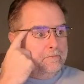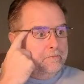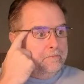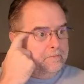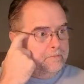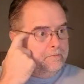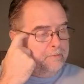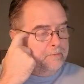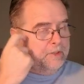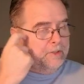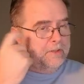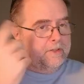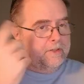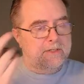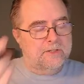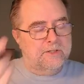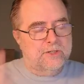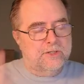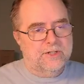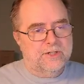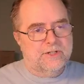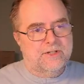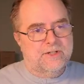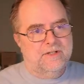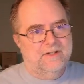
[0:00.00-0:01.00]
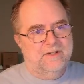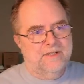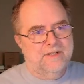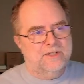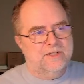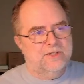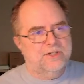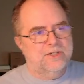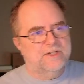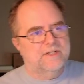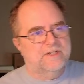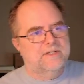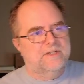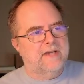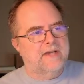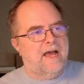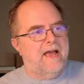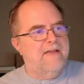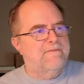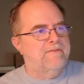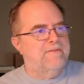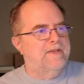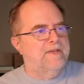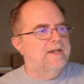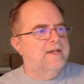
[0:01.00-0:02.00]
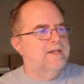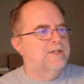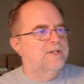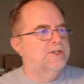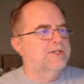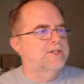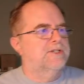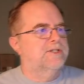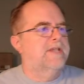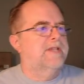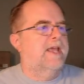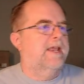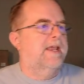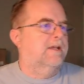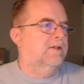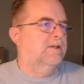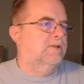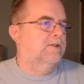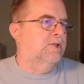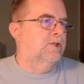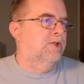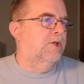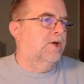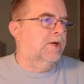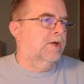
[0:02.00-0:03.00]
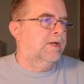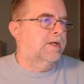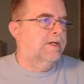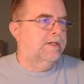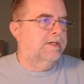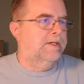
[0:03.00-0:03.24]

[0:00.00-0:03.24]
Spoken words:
well, let's just dive in and just take a look